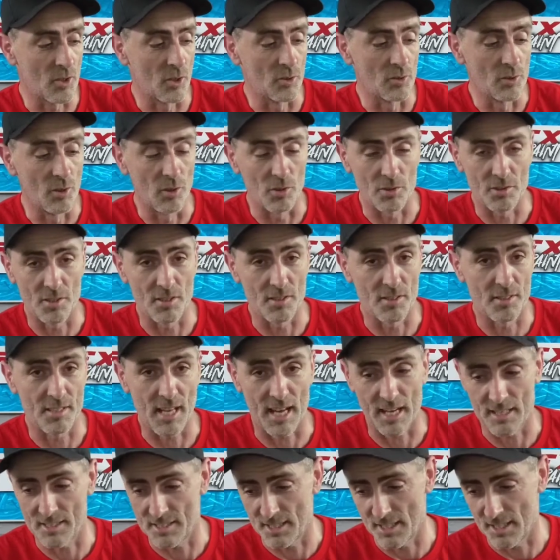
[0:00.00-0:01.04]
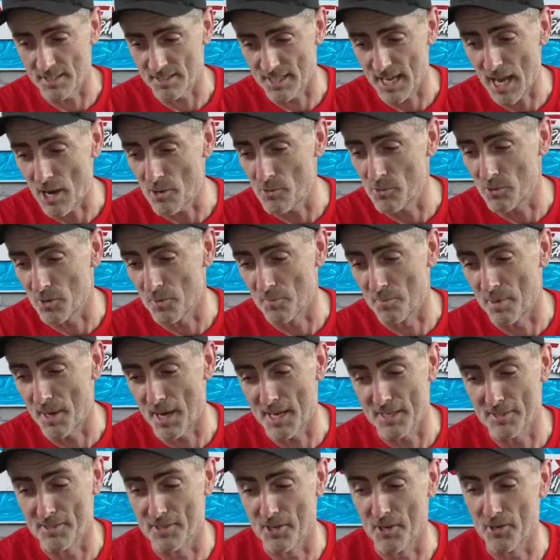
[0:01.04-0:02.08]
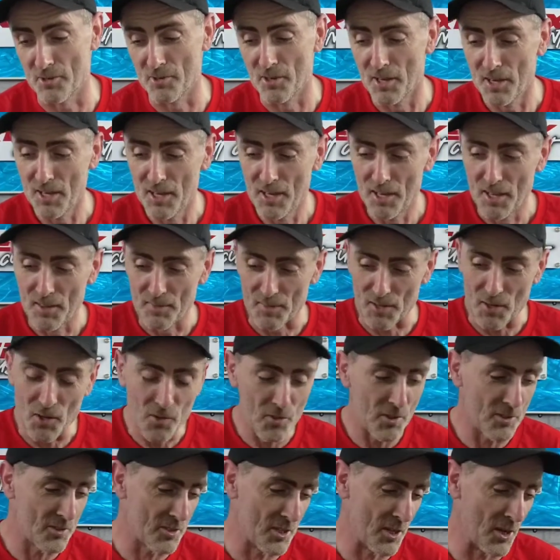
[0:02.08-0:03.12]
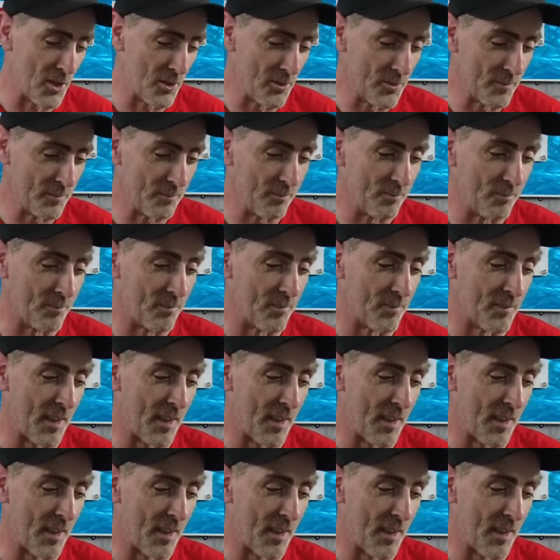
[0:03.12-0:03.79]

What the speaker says: gun looks as sexy as hell compared to the other two.